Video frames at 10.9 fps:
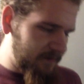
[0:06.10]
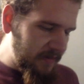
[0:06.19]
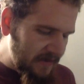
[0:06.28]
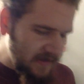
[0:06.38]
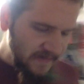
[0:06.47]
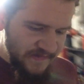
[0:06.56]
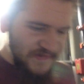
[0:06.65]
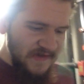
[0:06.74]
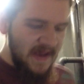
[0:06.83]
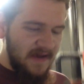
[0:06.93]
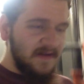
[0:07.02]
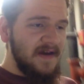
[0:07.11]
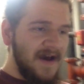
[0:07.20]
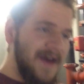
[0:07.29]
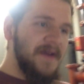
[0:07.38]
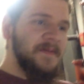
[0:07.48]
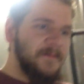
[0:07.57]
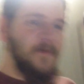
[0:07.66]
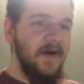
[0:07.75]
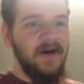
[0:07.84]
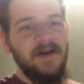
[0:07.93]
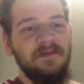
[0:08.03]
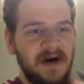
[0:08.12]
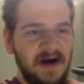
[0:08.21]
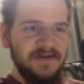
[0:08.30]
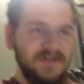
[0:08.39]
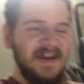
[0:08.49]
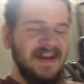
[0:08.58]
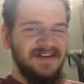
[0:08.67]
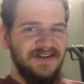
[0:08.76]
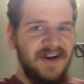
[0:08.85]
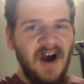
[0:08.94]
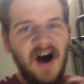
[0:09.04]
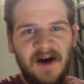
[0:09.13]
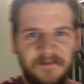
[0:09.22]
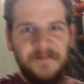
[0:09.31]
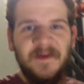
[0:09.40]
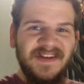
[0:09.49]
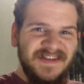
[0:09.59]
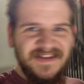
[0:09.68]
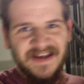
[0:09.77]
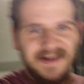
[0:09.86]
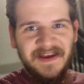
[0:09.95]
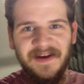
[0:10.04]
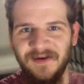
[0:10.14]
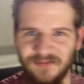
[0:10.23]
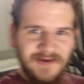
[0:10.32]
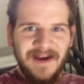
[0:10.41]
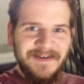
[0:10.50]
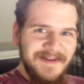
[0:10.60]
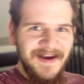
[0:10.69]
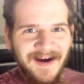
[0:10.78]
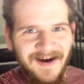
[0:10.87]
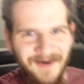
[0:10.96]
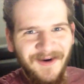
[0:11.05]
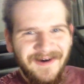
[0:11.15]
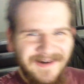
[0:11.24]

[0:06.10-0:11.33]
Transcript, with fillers: being said, I am very much in Cough City right now.